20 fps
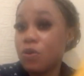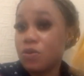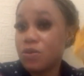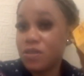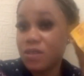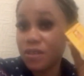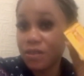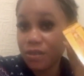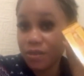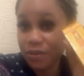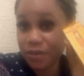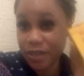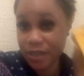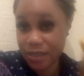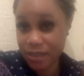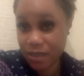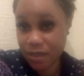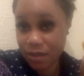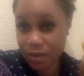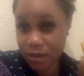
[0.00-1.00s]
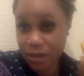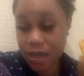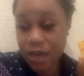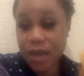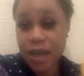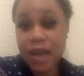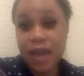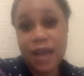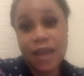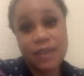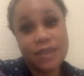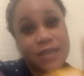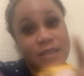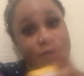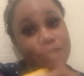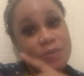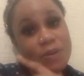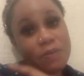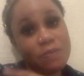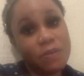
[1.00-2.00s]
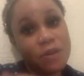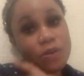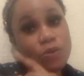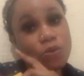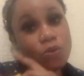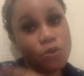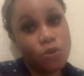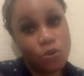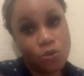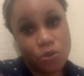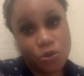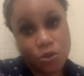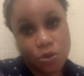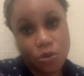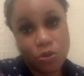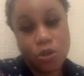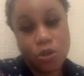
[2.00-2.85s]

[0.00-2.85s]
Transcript: concentrator and there's a pigmento lotion